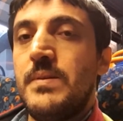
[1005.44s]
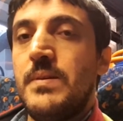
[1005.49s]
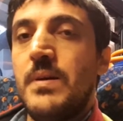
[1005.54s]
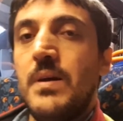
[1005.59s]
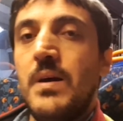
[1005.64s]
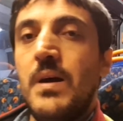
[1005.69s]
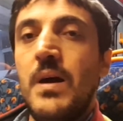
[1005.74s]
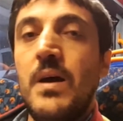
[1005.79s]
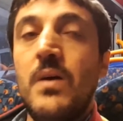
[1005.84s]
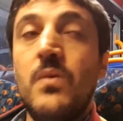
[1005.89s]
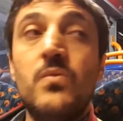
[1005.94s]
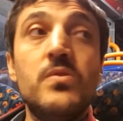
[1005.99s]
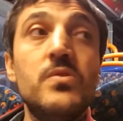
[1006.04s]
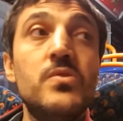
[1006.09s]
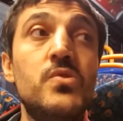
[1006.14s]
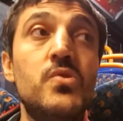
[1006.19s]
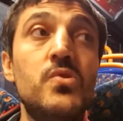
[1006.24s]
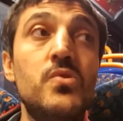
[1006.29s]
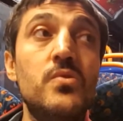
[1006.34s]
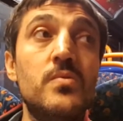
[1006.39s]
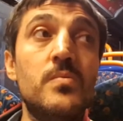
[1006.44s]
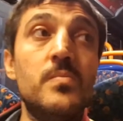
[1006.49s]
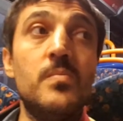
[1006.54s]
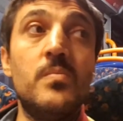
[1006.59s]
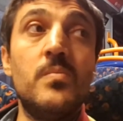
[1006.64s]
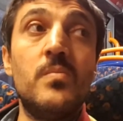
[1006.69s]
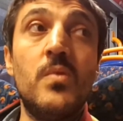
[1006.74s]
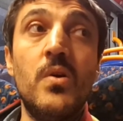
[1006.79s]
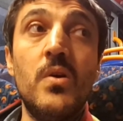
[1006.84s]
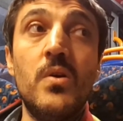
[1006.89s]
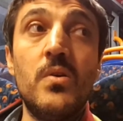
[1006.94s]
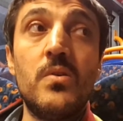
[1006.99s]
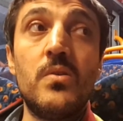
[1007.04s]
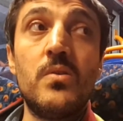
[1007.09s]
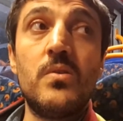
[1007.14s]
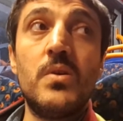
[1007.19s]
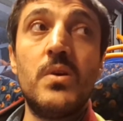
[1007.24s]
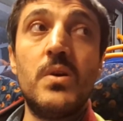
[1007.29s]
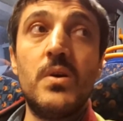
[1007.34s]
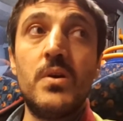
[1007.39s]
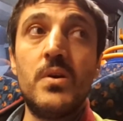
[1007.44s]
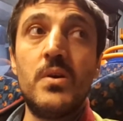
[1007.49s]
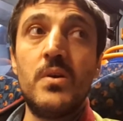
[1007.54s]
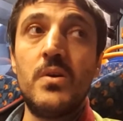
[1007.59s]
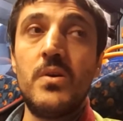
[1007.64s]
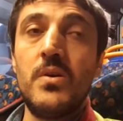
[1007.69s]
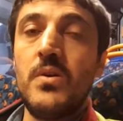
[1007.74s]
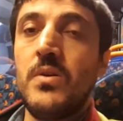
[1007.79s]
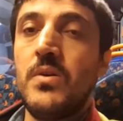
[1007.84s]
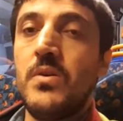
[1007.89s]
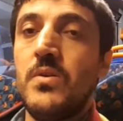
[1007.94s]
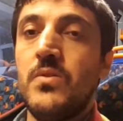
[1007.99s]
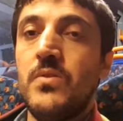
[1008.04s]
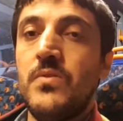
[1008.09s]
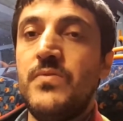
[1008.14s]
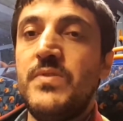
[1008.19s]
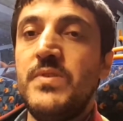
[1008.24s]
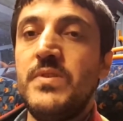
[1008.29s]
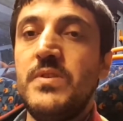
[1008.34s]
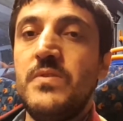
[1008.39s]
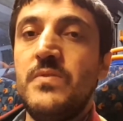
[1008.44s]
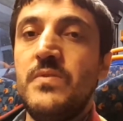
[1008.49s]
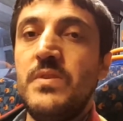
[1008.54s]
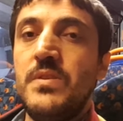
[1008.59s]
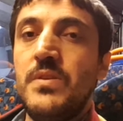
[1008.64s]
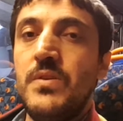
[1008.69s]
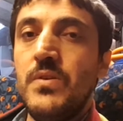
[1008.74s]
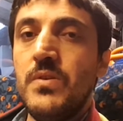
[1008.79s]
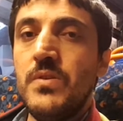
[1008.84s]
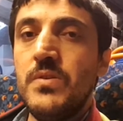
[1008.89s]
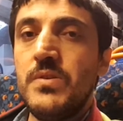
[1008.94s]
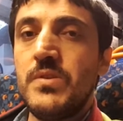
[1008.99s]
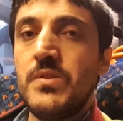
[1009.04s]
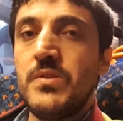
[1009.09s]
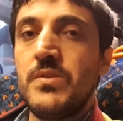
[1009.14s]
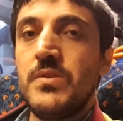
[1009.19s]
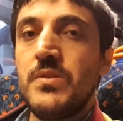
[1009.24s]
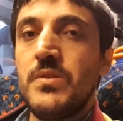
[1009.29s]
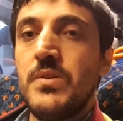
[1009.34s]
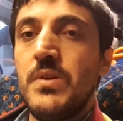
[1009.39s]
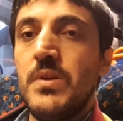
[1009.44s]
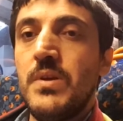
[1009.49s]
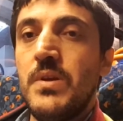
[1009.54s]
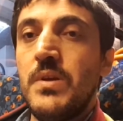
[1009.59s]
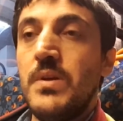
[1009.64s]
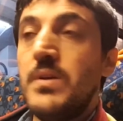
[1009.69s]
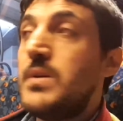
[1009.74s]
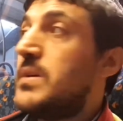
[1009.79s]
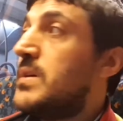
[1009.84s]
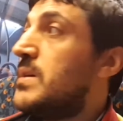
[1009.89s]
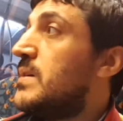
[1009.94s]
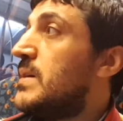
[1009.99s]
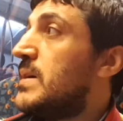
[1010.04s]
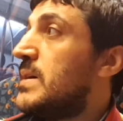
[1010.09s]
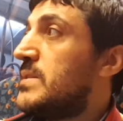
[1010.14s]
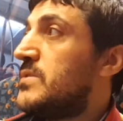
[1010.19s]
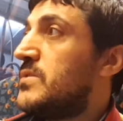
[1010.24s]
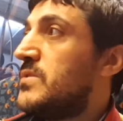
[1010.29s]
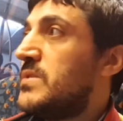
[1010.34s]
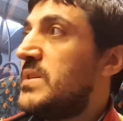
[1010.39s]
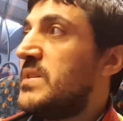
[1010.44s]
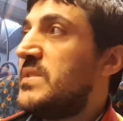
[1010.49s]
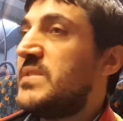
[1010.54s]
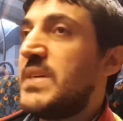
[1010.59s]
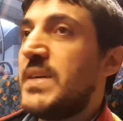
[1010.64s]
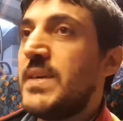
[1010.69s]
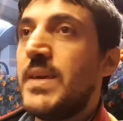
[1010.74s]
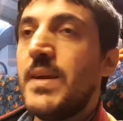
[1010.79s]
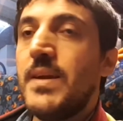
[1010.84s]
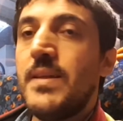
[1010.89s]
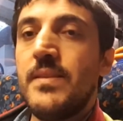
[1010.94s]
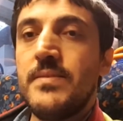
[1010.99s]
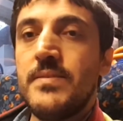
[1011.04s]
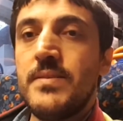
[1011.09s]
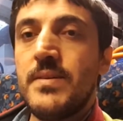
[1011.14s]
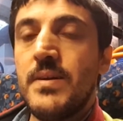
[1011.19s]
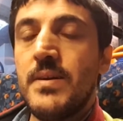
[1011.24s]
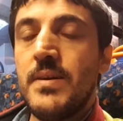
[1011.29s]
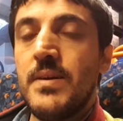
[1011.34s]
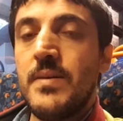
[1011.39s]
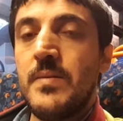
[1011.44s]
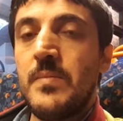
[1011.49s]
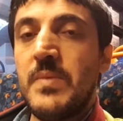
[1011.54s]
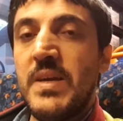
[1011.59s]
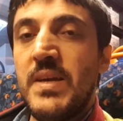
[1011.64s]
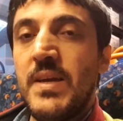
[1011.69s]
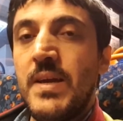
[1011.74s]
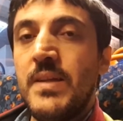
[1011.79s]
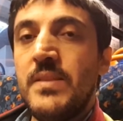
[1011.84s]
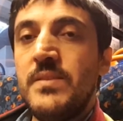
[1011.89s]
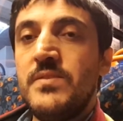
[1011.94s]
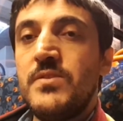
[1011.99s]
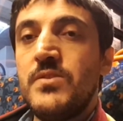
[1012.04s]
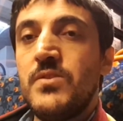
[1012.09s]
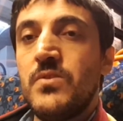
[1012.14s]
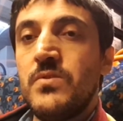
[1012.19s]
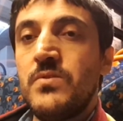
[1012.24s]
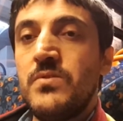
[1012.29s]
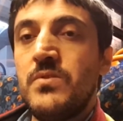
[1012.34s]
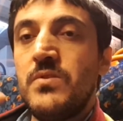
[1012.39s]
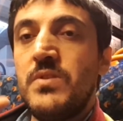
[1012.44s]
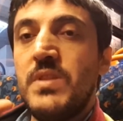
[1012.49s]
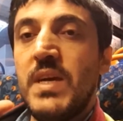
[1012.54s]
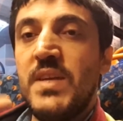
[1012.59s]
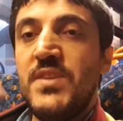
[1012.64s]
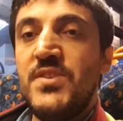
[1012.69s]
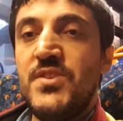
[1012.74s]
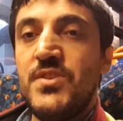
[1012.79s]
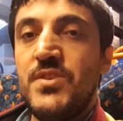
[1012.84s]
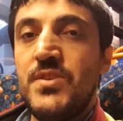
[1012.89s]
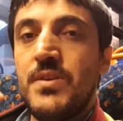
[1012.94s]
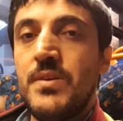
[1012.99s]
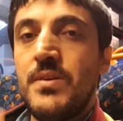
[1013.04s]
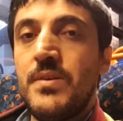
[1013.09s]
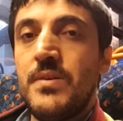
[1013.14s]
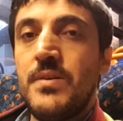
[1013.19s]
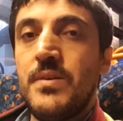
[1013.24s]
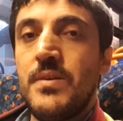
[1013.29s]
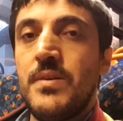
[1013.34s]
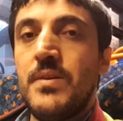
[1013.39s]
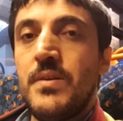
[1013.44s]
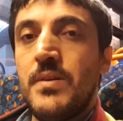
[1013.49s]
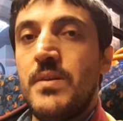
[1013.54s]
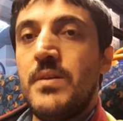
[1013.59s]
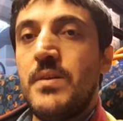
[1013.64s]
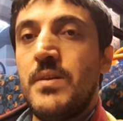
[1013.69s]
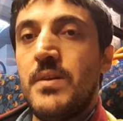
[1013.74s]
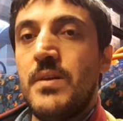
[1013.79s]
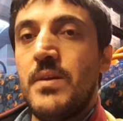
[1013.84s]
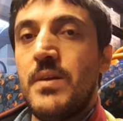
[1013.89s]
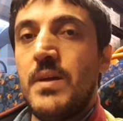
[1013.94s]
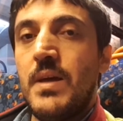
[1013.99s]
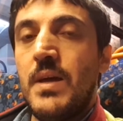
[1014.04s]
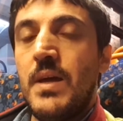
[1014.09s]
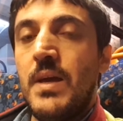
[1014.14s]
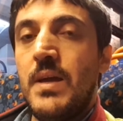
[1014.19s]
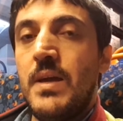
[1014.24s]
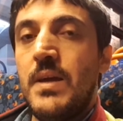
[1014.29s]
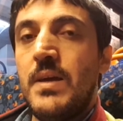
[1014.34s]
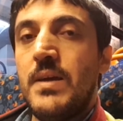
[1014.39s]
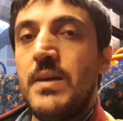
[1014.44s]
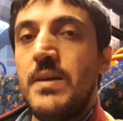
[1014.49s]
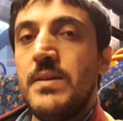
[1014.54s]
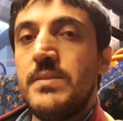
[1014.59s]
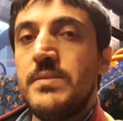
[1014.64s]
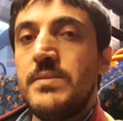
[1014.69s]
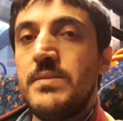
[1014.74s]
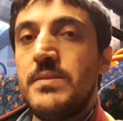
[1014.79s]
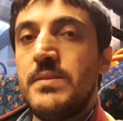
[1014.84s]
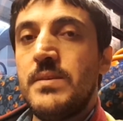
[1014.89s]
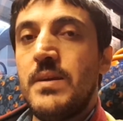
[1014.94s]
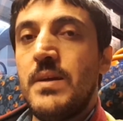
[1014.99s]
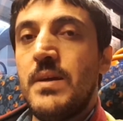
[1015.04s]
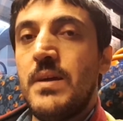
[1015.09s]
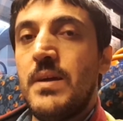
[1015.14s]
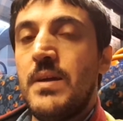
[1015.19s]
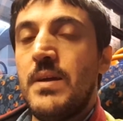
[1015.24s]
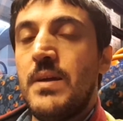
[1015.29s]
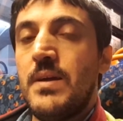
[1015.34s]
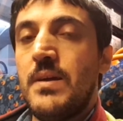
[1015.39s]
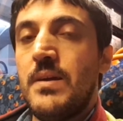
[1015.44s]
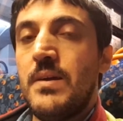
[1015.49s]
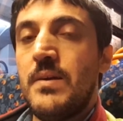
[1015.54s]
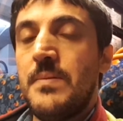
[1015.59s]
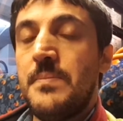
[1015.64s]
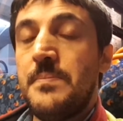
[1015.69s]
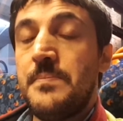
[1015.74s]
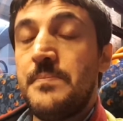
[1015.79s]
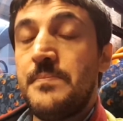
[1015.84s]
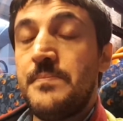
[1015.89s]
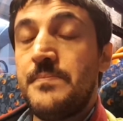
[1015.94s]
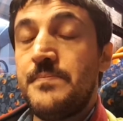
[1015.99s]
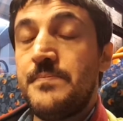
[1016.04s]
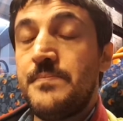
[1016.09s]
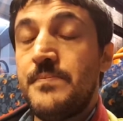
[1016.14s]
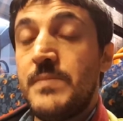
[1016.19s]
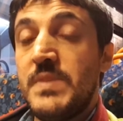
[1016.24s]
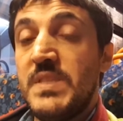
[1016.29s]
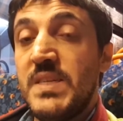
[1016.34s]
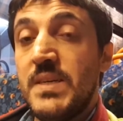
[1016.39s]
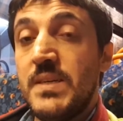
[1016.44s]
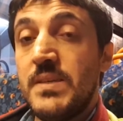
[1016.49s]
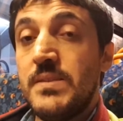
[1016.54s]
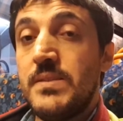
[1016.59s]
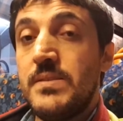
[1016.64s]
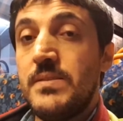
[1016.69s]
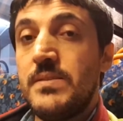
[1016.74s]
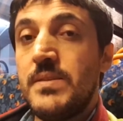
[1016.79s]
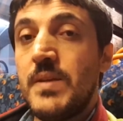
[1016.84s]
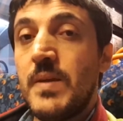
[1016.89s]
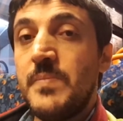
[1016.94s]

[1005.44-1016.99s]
I will do more of these videos as soon as I get my hands on the tech. And thanks.